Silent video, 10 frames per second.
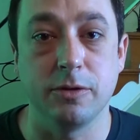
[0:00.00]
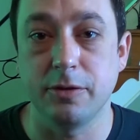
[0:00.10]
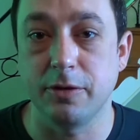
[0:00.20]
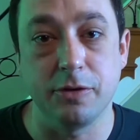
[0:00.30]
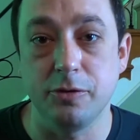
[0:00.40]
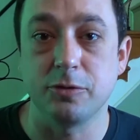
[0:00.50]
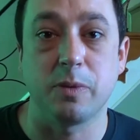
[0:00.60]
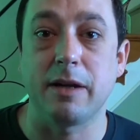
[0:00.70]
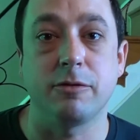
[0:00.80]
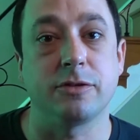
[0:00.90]
You can use
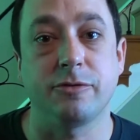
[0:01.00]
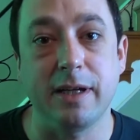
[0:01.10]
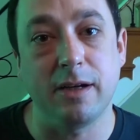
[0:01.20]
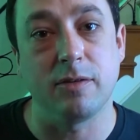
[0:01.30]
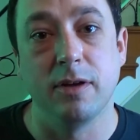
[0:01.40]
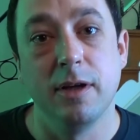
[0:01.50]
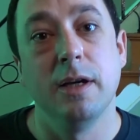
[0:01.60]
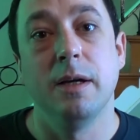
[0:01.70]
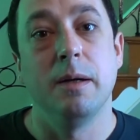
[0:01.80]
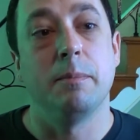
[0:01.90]
whatever's around,
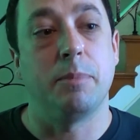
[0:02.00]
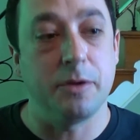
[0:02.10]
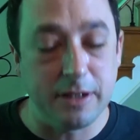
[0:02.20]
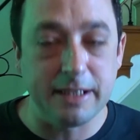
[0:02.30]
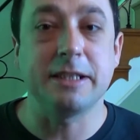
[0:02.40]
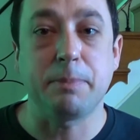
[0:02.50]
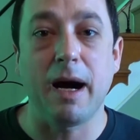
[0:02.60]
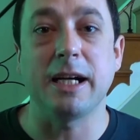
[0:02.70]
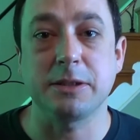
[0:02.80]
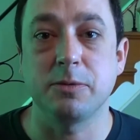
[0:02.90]
but it is
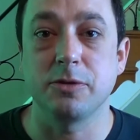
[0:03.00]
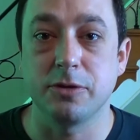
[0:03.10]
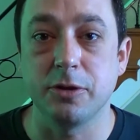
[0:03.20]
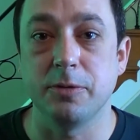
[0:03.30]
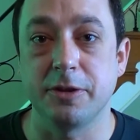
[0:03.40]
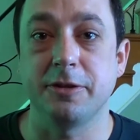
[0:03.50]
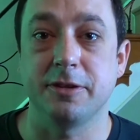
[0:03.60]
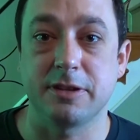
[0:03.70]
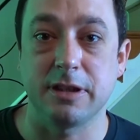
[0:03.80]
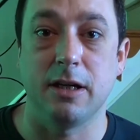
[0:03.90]
possible to do it to
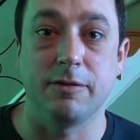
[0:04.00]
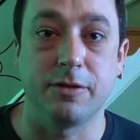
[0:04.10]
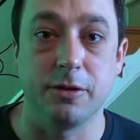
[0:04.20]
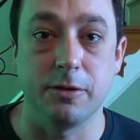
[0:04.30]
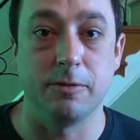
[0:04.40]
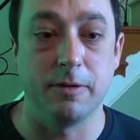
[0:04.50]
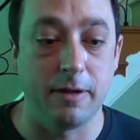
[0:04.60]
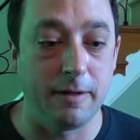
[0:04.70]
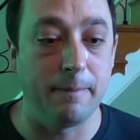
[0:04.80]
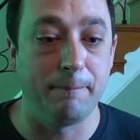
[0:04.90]
yourself too.
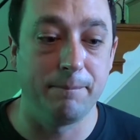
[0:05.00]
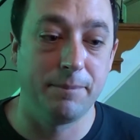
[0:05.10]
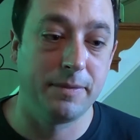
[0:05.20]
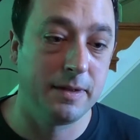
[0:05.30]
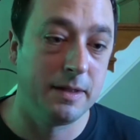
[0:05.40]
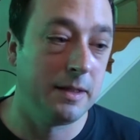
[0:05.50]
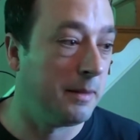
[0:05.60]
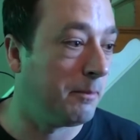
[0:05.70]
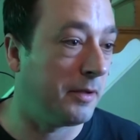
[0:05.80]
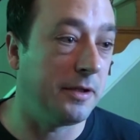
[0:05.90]

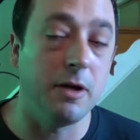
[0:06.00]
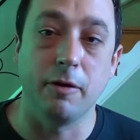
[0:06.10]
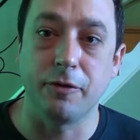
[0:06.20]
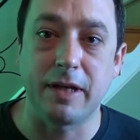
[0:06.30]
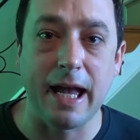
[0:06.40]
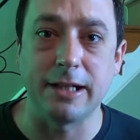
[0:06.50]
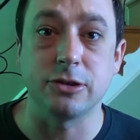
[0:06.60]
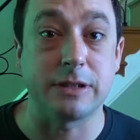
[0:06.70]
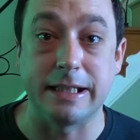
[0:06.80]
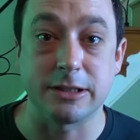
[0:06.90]
But if you
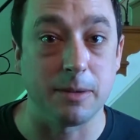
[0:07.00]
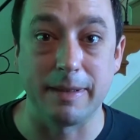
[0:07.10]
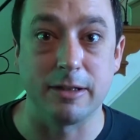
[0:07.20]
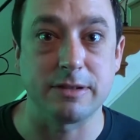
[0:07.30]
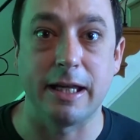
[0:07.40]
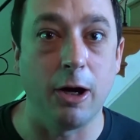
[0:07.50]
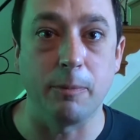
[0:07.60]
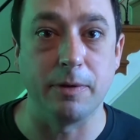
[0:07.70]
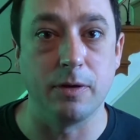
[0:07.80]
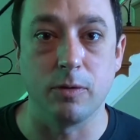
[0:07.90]
can, get someone else to
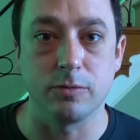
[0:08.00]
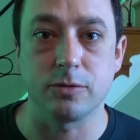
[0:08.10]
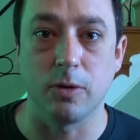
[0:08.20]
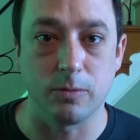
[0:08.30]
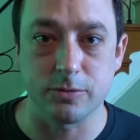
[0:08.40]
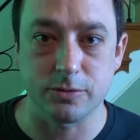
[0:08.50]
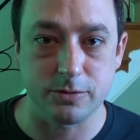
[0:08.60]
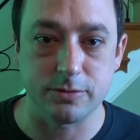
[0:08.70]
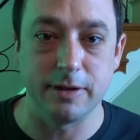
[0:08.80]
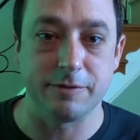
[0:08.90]
help you. Don't.
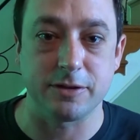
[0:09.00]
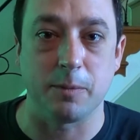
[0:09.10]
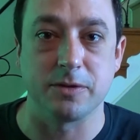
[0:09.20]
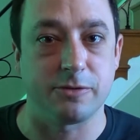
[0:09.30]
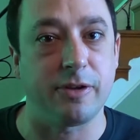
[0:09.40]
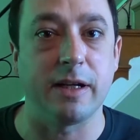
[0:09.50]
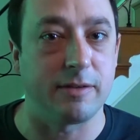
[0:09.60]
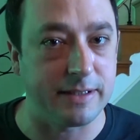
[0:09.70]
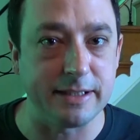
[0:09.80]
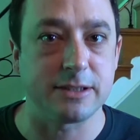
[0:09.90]
If someone's
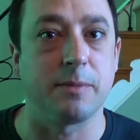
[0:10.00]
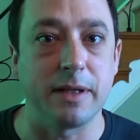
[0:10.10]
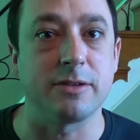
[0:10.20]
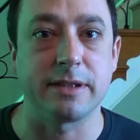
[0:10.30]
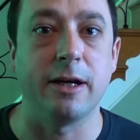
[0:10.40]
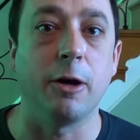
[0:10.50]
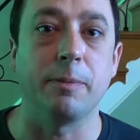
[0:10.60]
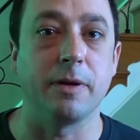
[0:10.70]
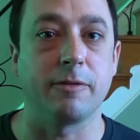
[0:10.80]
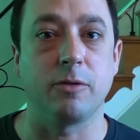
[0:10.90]
around, get someone else to
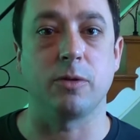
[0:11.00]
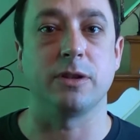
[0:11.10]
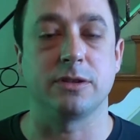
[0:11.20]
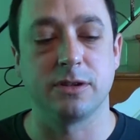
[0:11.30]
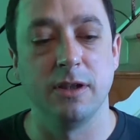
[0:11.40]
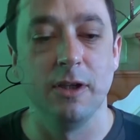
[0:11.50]
help you, of course.